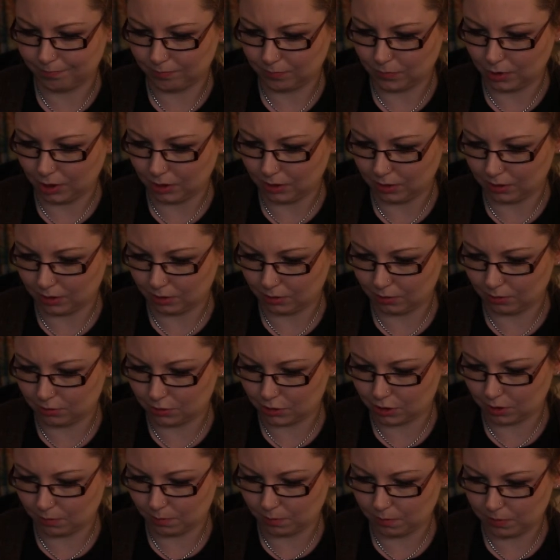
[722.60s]
done a good
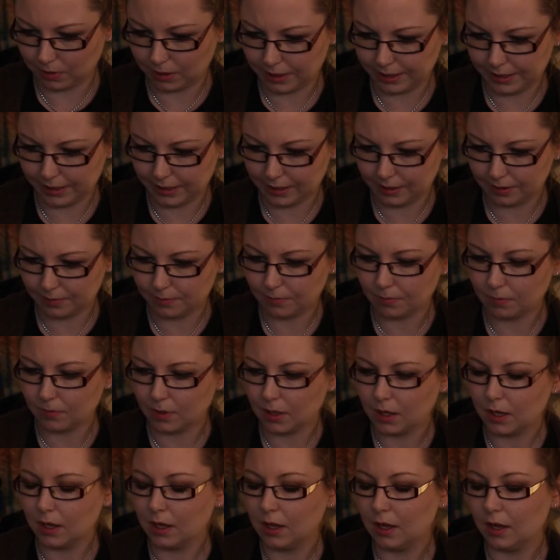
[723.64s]
job applying,
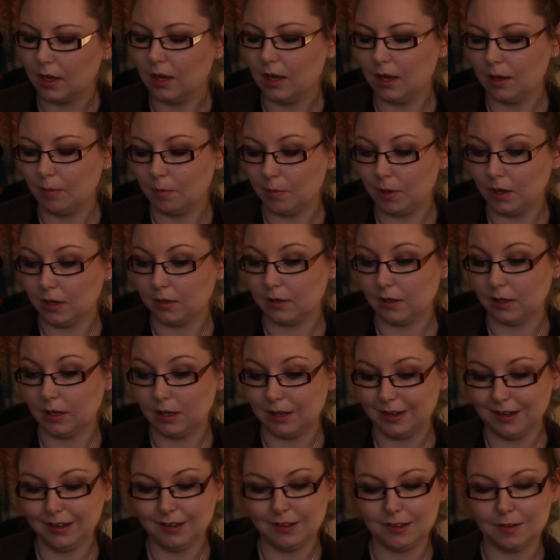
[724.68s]
but it
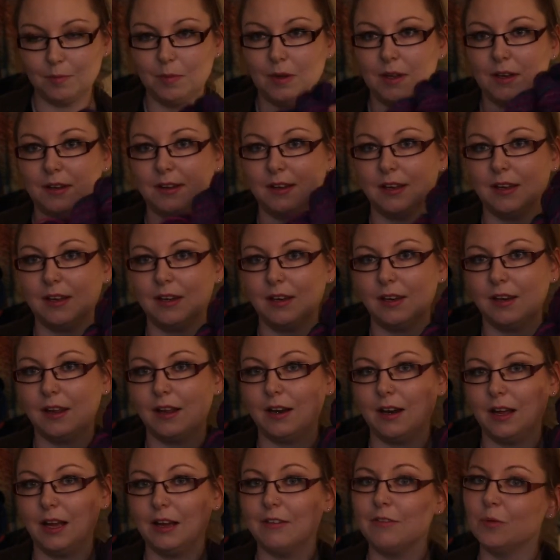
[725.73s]
is the best skin that
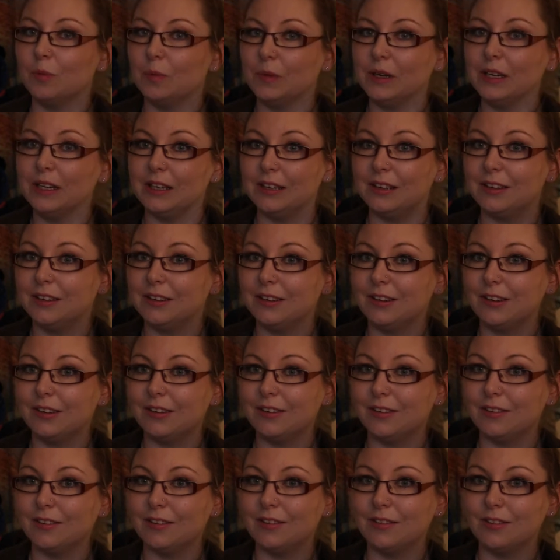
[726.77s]
I ever made,
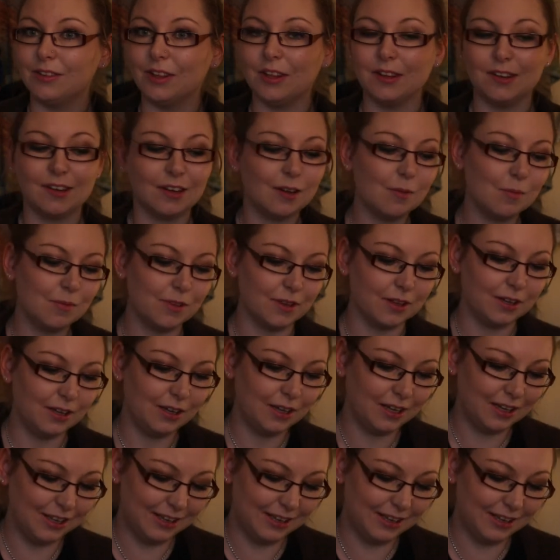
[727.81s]
so that's something.